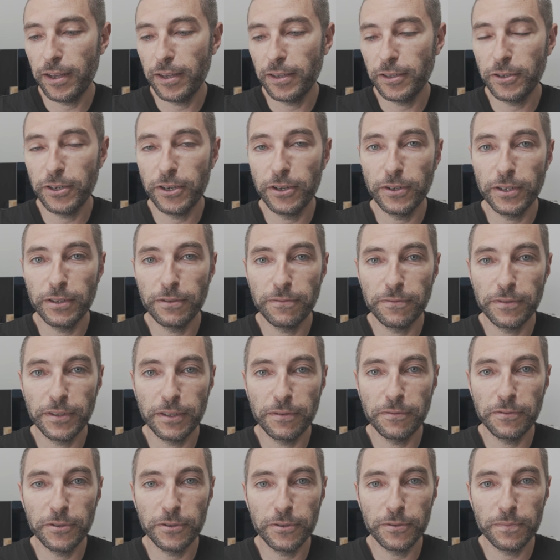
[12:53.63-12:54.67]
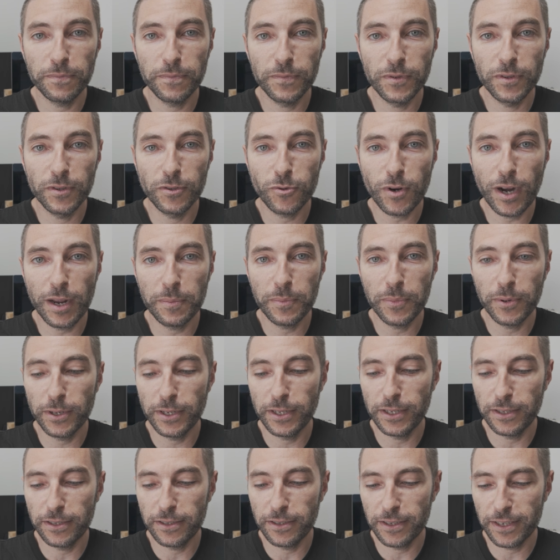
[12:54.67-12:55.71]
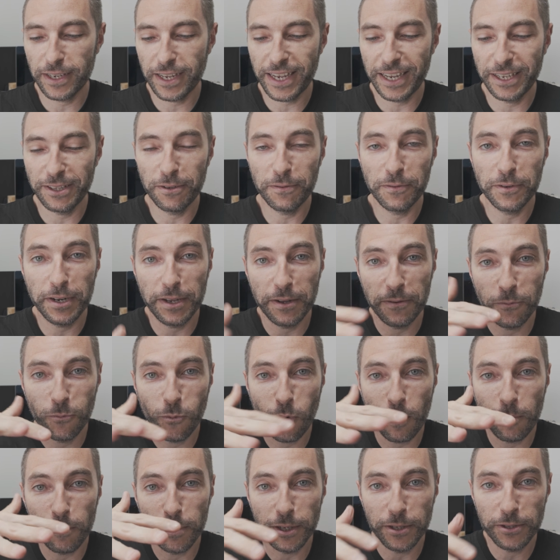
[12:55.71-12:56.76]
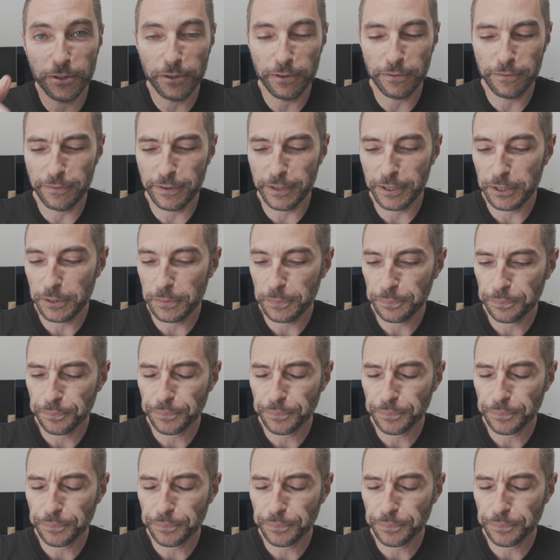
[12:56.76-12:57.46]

you know, if your tripod is kind of on a wobbly surface.